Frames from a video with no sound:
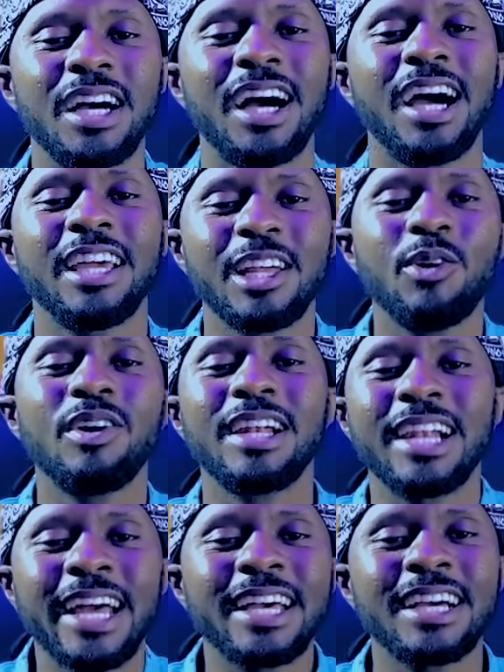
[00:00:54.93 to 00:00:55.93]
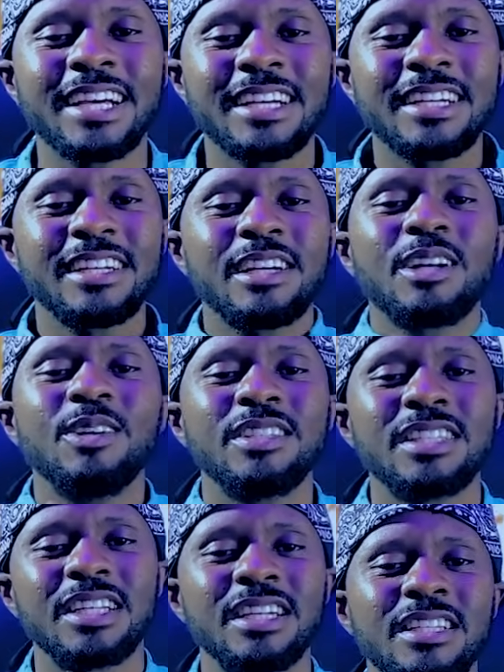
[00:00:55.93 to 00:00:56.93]
I don't like
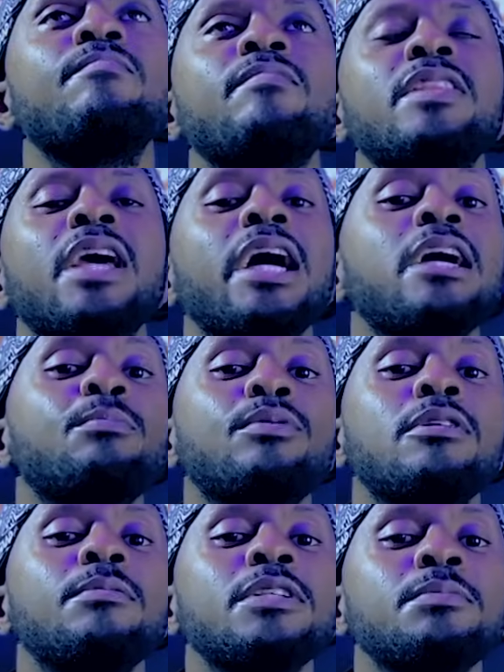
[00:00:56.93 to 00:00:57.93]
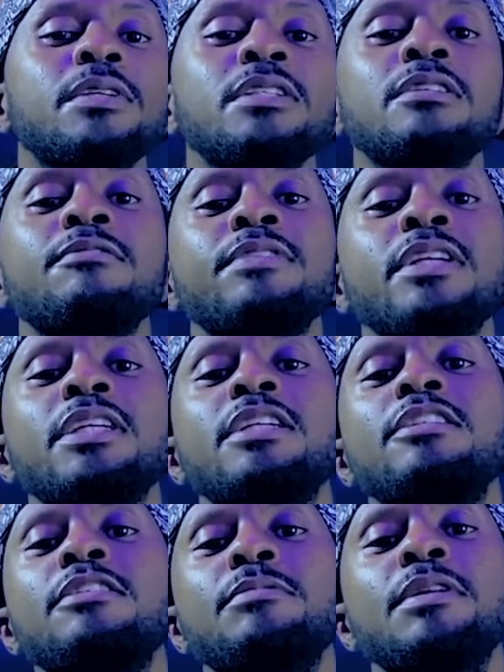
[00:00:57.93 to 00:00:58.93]
closing it. I had promised myself that
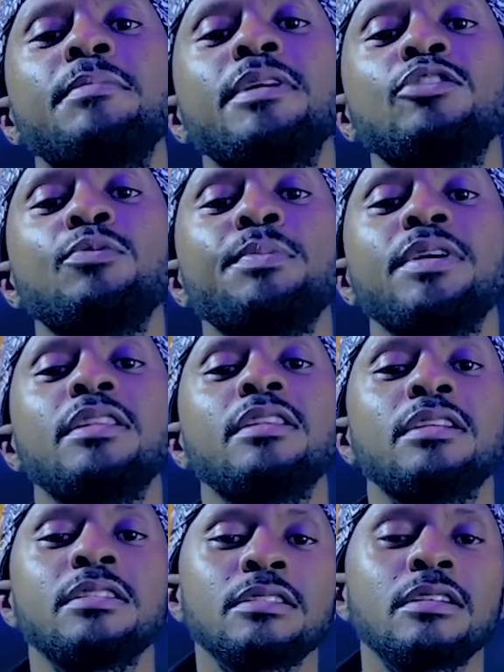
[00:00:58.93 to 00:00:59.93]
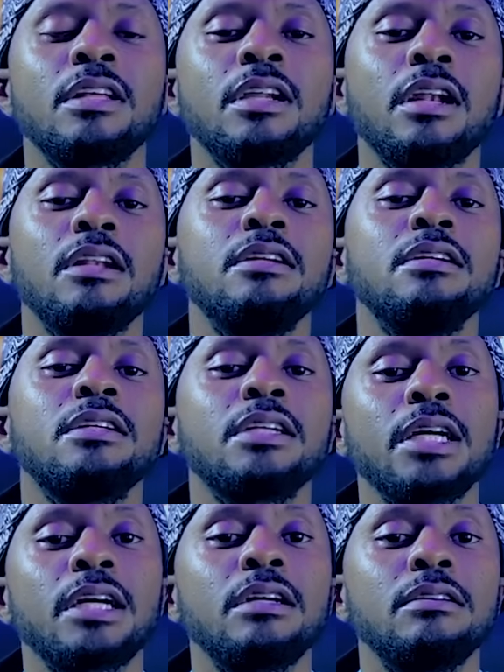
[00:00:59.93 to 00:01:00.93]
I'd remember to pin this so that I look
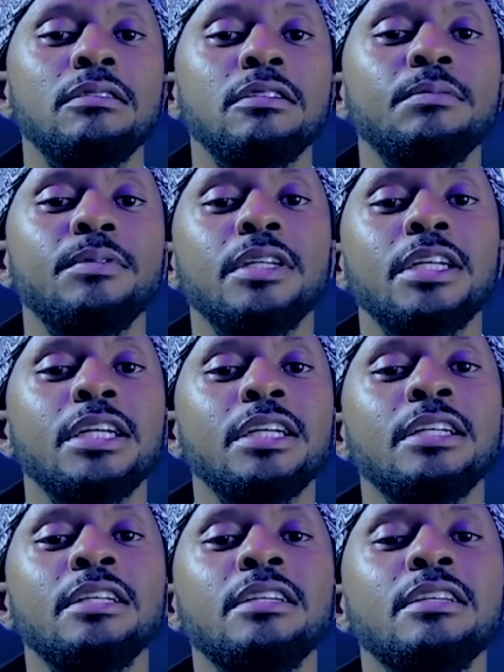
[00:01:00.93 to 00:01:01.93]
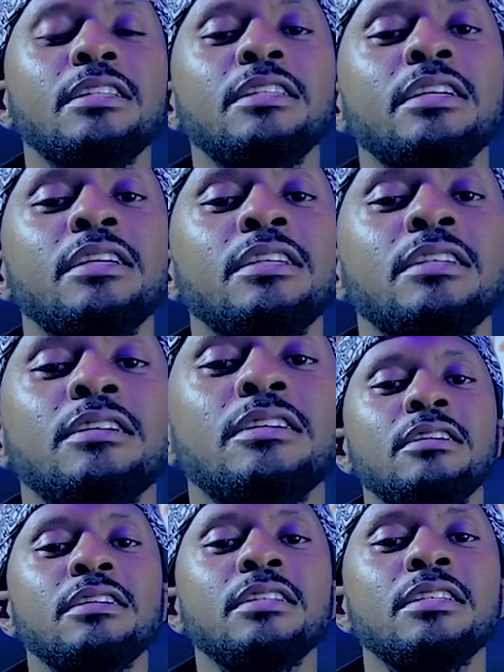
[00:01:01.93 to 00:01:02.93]
like a good boy. They
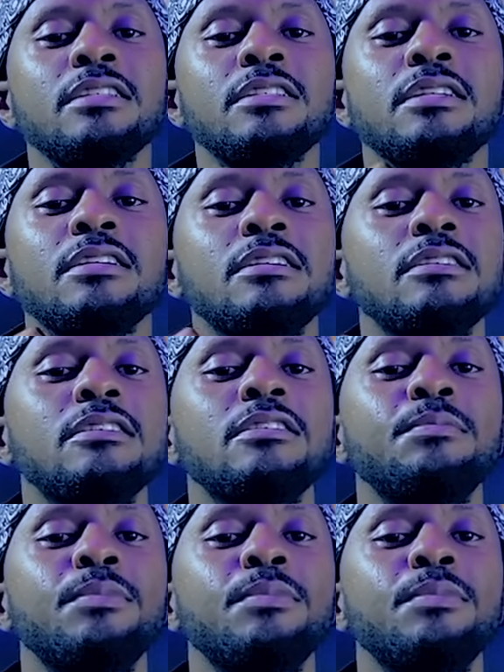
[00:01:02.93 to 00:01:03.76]
call this the good